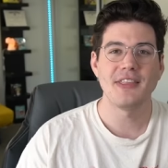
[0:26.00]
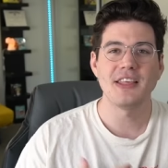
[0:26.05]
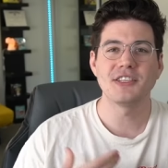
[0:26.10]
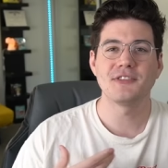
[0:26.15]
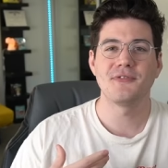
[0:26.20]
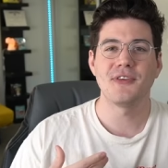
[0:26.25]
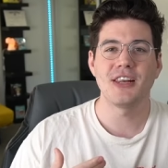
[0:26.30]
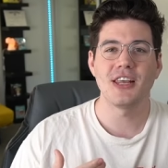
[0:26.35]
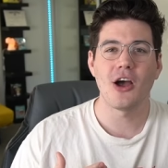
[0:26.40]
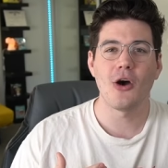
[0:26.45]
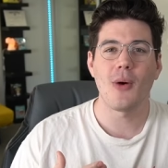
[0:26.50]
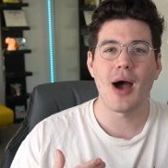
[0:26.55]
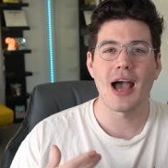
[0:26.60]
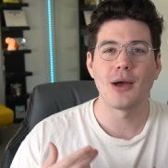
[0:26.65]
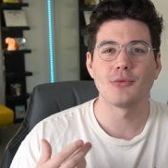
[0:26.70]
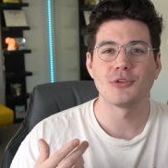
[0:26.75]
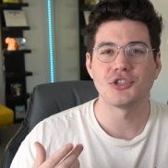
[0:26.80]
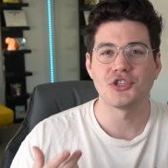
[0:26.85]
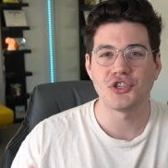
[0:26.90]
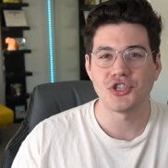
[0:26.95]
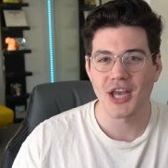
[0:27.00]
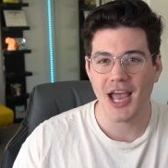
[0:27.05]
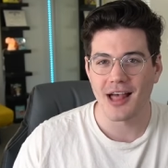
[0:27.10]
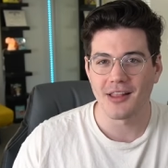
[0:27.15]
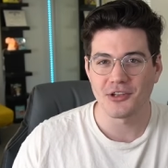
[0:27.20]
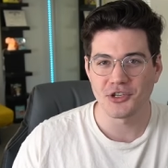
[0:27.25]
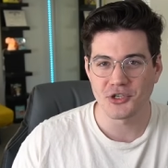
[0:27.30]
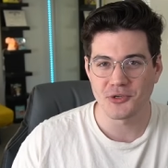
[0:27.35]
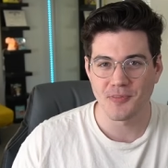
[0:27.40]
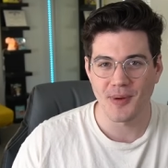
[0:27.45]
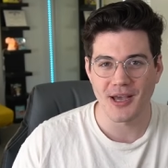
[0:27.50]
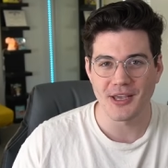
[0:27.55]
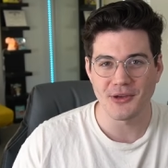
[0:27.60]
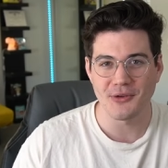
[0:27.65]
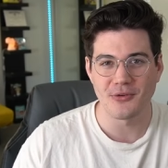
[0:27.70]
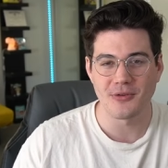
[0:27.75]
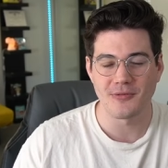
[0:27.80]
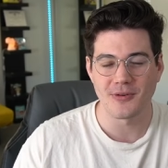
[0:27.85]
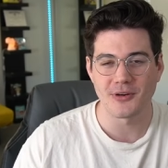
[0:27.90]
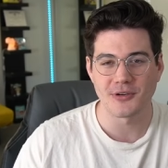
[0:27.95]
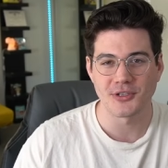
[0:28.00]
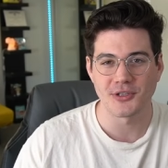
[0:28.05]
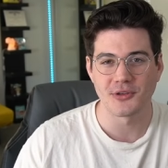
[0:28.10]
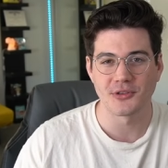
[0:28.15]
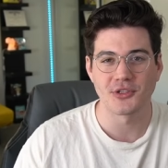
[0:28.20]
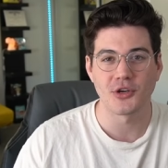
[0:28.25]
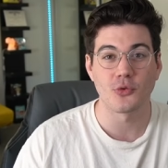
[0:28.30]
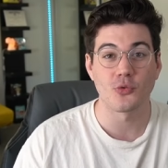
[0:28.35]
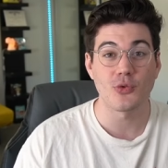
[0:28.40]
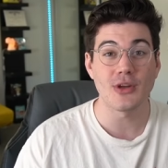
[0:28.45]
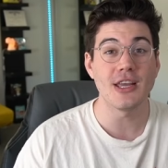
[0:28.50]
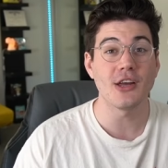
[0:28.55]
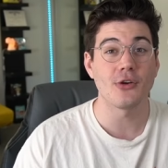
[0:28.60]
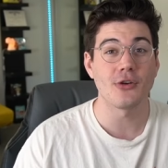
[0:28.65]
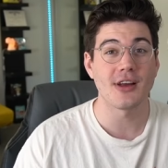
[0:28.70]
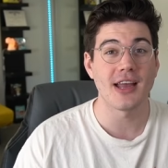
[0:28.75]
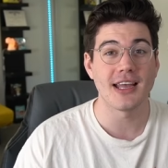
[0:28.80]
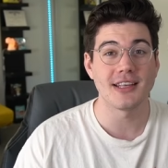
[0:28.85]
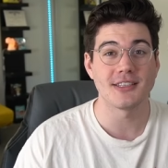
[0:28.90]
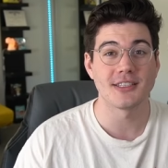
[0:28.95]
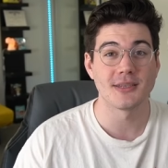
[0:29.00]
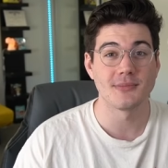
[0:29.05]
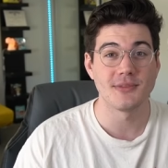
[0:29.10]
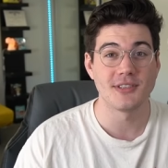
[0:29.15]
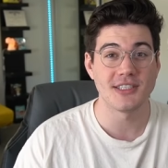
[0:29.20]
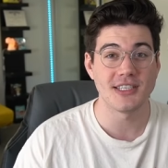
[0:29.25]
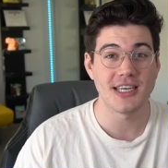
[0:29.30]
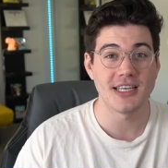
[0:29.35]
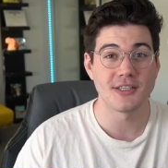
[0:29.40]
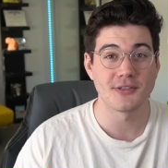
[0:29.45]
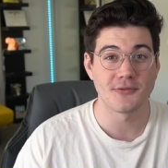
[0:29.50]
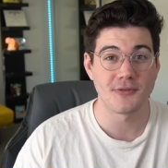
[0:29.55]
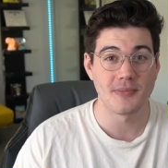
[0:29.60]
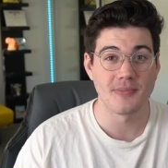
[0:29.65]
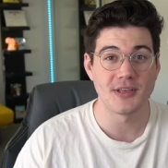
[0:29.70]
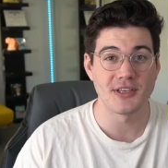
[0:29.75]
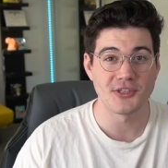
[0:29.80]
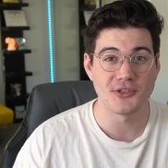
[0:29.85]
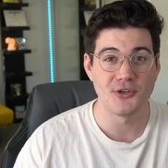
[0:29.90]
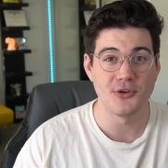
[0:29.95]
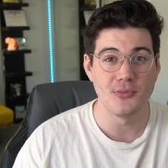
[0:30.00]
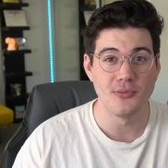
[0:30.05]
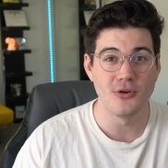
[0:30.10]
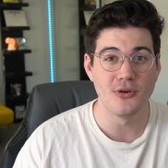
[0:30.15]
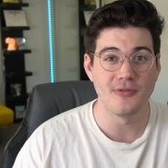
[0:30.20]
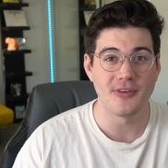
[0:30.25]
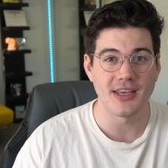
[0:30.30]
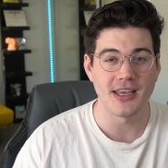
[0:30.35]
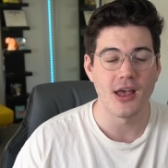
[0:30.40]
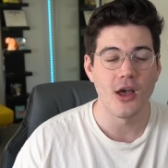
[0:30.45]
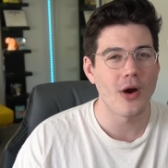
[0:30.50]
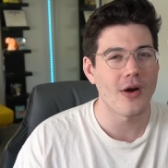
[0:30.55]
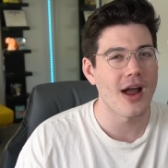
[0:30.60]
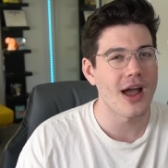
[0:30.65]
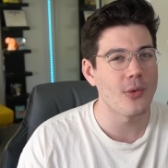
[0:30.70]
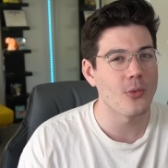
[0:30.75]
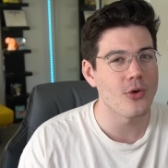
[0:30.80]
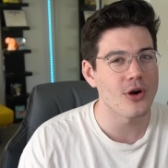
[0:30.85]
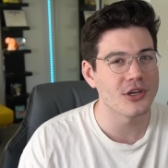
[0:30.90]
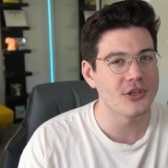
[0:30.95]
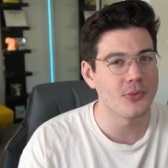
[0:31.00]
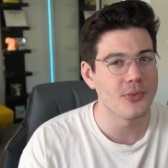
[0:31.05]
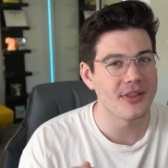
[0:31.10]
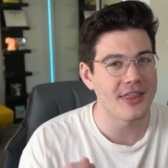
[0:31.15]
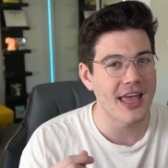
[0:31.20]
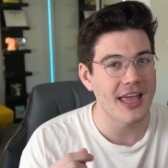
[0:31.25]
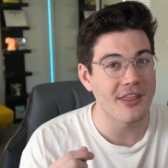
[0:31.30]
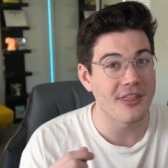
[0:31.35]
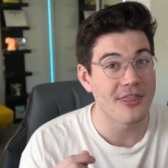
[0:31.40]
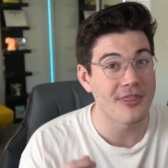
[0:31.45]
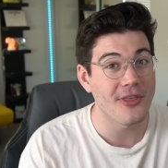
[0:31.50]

In this video, I was challenged by Universal to recreate some scenes from this new movie where I worked with a